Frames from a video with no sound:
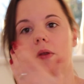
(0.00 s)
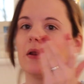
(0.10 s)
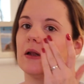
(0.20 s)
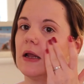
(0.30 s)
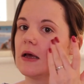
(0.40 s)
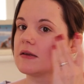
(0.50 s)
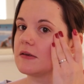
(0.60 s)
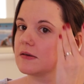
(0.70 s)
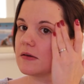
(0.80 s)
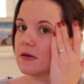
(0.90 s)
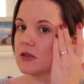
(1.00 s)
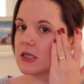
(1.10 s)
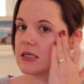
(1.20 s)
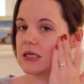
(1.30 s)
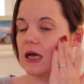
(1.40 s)
And then next,
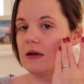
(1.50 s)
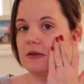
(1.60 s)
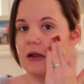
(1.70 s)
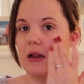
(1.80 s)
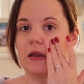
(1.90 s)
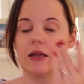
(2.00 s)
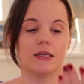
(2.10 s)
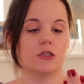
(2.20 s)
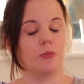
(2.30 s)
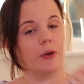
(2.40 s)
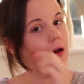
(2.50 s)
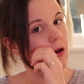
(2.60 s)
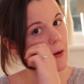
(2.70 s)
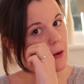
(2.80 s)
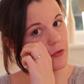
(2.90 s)
just to add a little bit
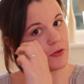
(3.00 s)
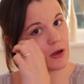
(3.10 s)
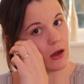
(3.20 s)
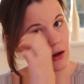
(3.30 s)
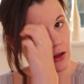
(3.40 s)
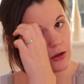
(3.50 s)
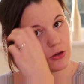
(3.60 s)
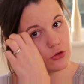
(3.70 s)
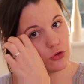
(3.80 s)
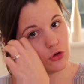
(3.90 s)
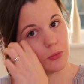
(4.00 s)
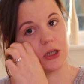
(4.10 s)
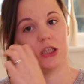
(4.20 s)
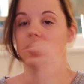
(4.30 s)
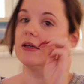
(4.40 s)
of colour to my
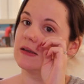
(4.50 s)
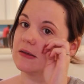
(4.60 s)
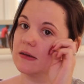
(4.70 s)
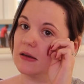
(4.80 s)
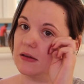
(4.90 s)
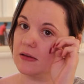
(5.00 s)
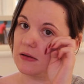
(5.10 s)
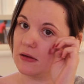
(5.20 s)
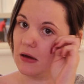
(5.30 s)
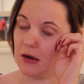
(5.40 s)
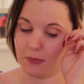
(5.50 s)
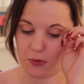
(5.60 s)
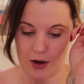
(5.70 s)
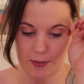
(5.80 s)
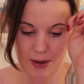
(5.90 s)
cheeks, because I'm
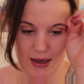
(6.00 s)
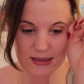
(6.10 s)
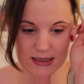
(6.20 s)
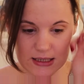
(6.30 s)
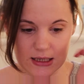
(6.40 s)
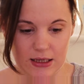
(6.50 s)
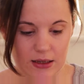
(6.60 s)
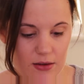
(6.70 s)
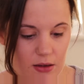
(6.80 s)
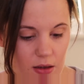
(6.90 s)
quite pasty